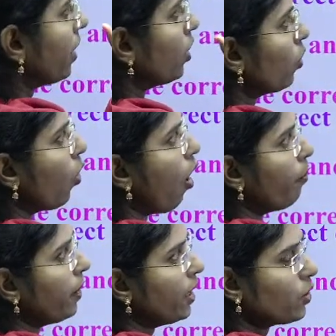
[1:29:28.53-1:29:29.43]
the
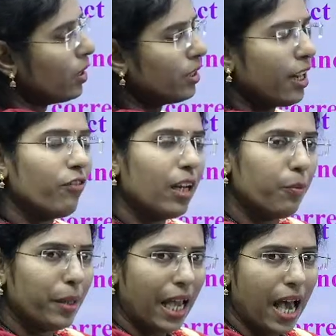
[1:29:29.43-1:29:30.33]
combination, then we will
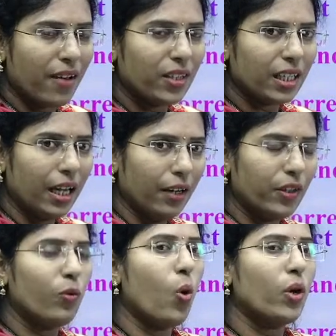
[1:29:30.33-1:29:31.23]
be having we
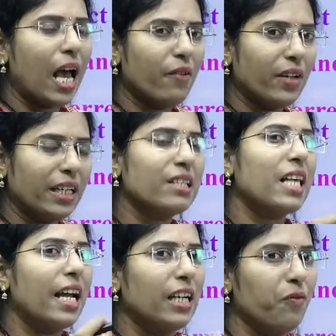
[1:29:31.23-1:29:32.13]
won't have any
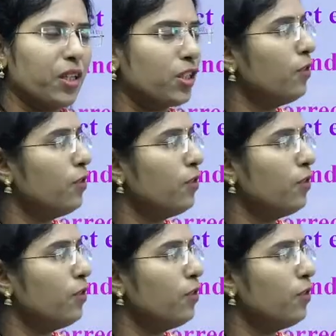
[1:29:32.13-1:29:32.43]
side effects in